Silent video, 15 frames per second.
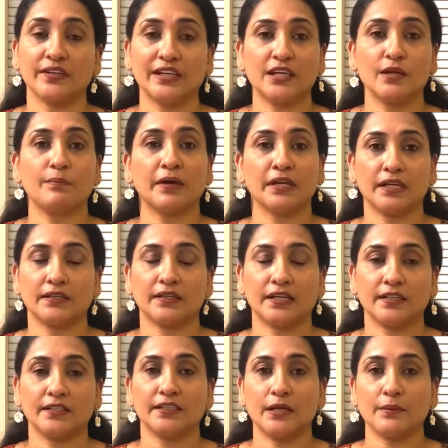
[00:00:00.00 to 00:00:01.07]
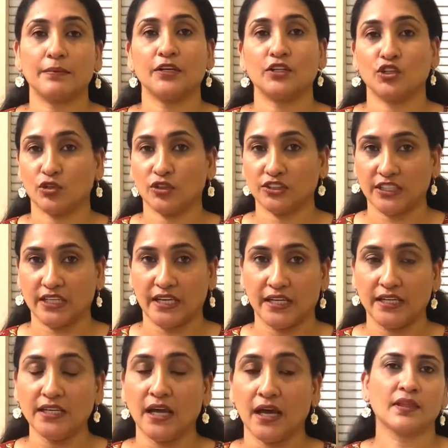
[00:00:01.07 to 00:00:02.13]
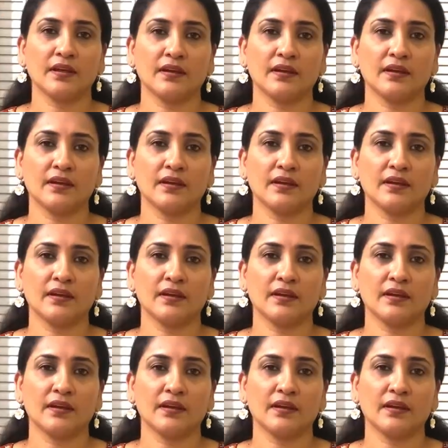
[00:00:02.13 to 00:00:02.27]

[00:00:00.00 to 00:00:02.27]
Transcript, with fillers: really penetrate deep into your skin